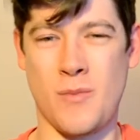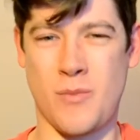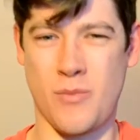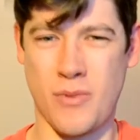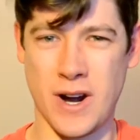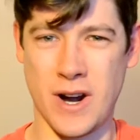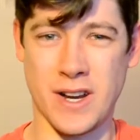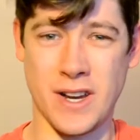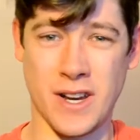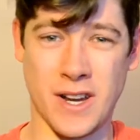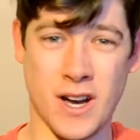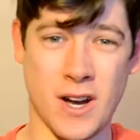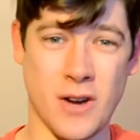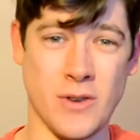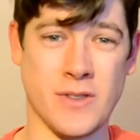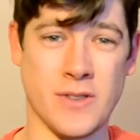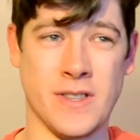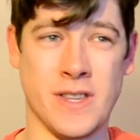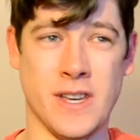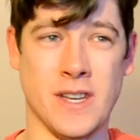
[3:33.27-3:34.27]
braided
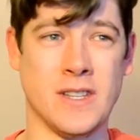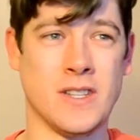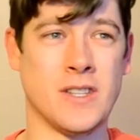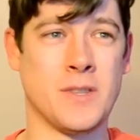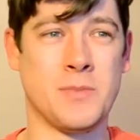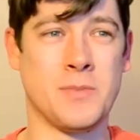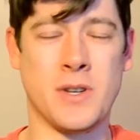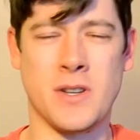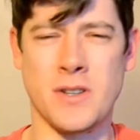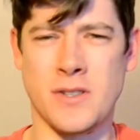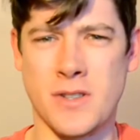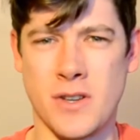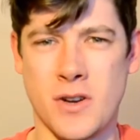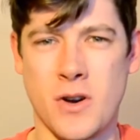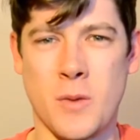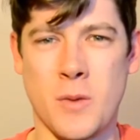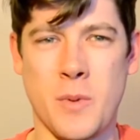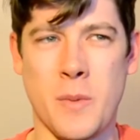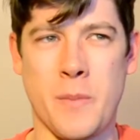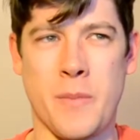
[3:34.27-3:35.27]
hose thing, just because the
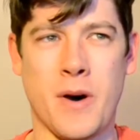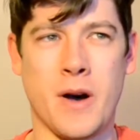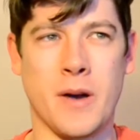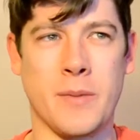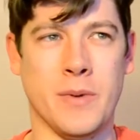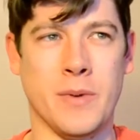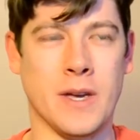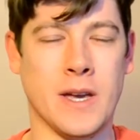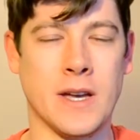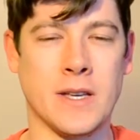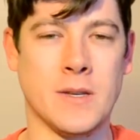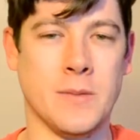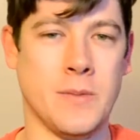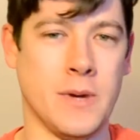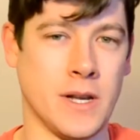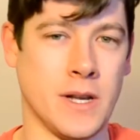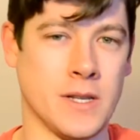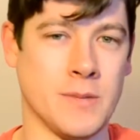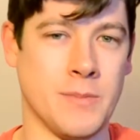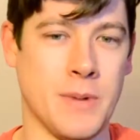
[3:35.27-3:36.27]
copper piping gets a bit
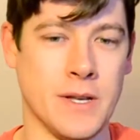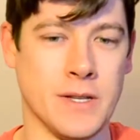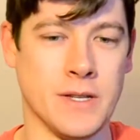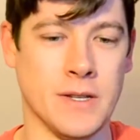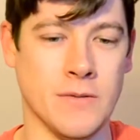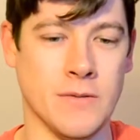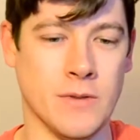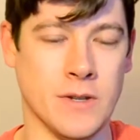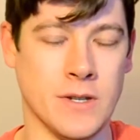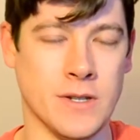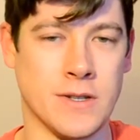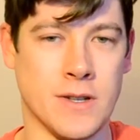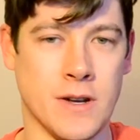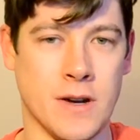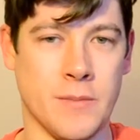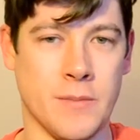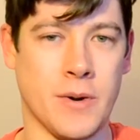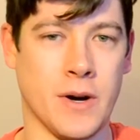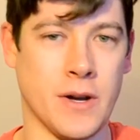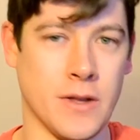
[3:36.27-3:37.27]
expensive when you
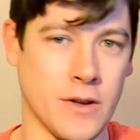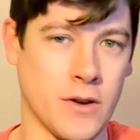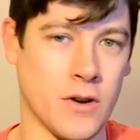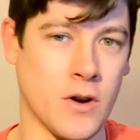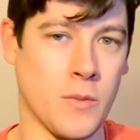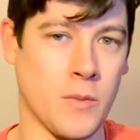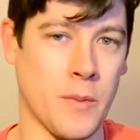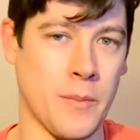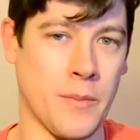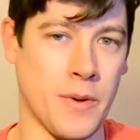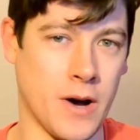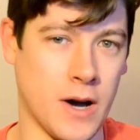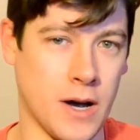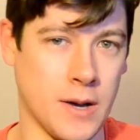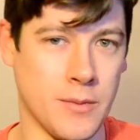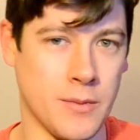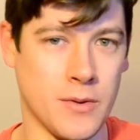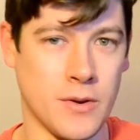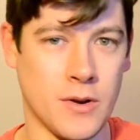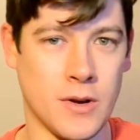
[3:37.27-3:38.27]
start buying the copper pipe,